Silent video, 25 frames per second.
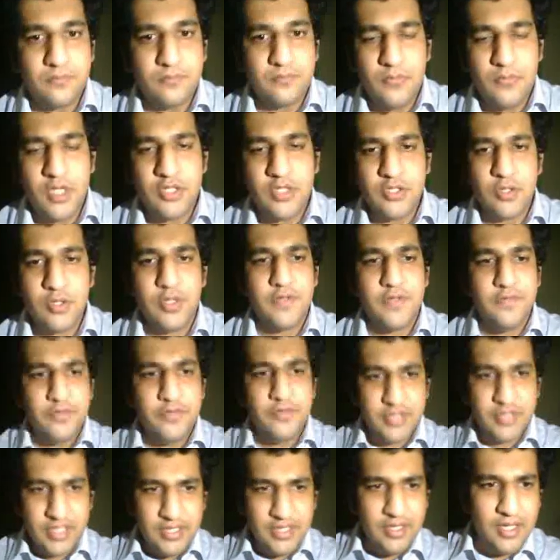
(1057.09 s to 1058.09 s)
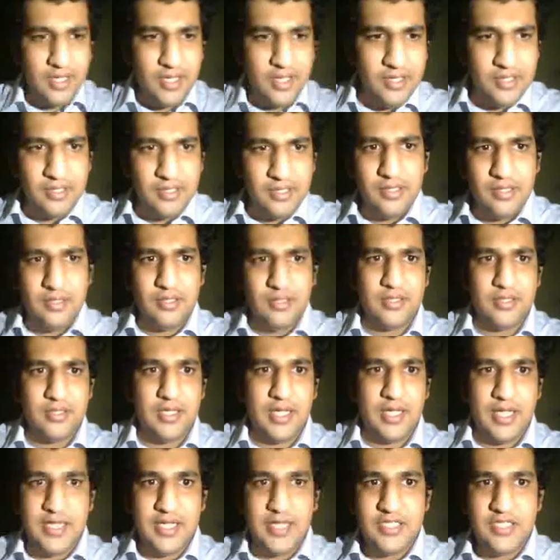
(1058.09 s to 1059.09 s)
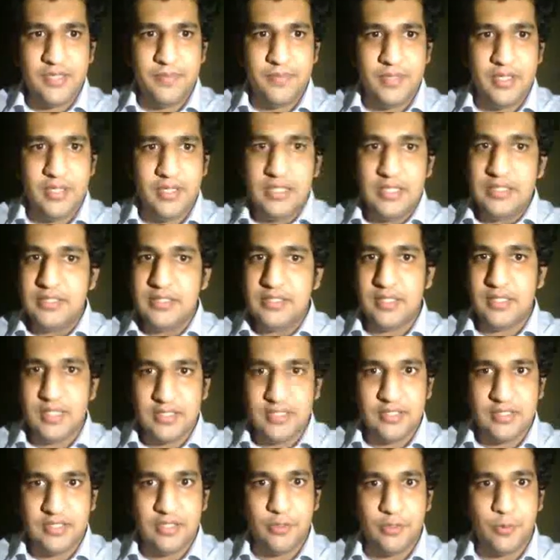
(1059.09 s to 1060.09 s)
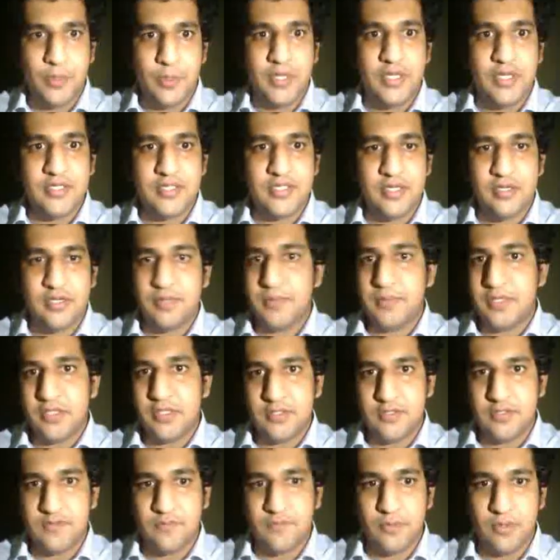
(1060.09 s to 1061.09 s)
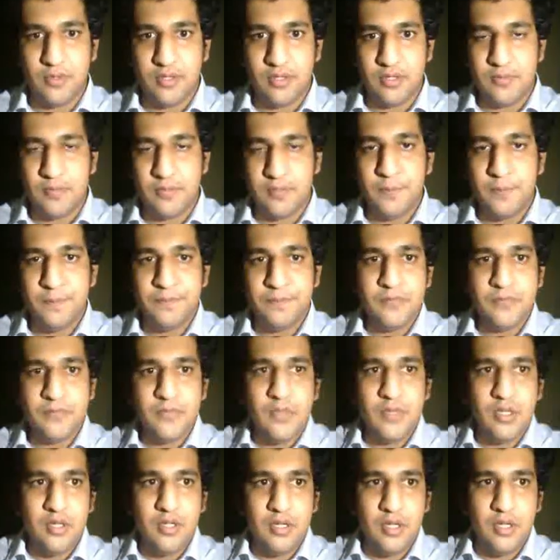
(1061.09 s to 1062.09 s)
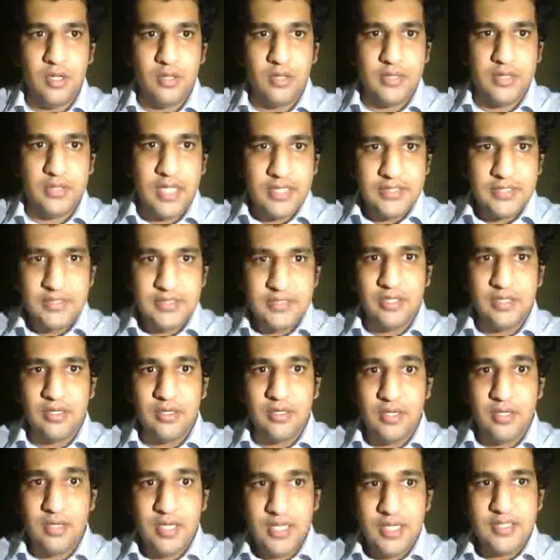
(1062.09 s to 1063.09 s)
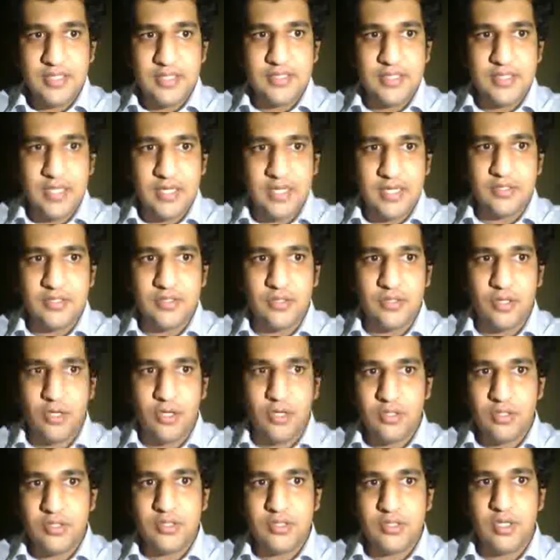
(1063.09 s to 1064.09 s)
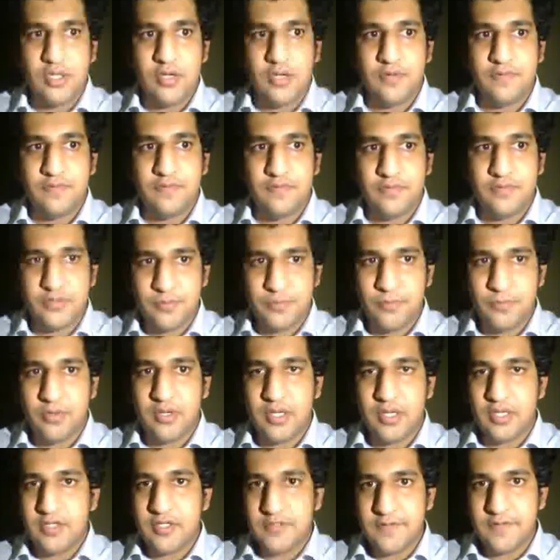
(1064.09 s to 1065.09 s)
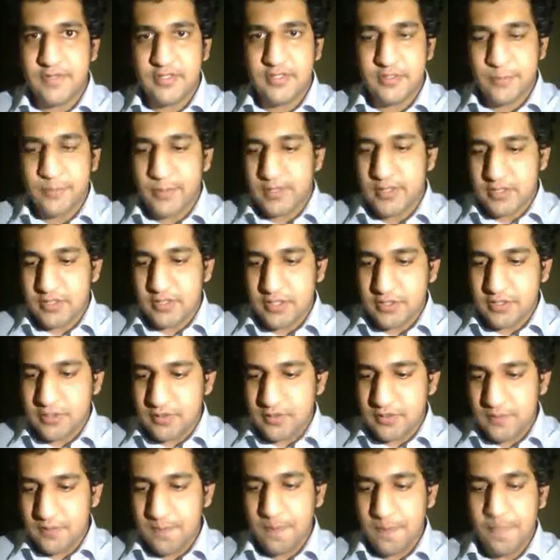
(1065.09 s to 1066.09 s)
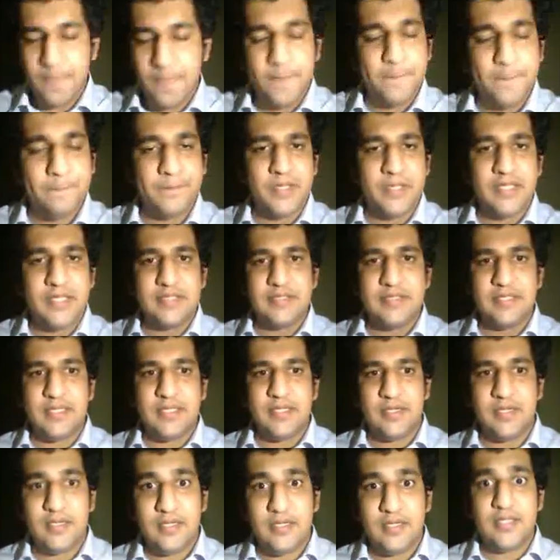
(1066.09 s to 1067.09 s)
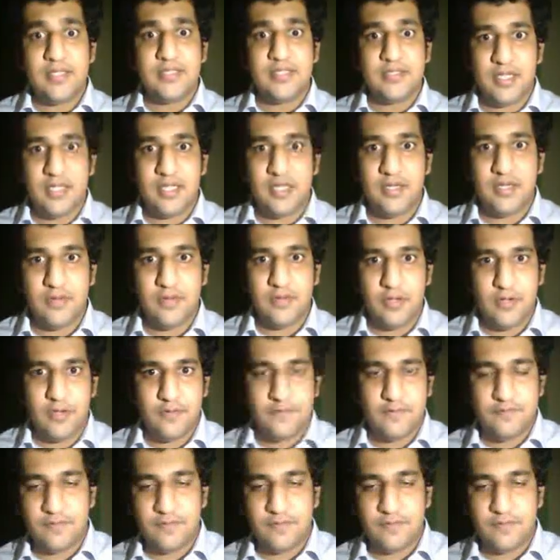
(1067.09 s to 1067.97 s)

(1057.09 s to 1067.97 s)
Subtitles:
So if you see that the ICP is less than 20 centimeters of water, that's the earliest sign. So loss of spontaneous venous pulsation is the earliest sign of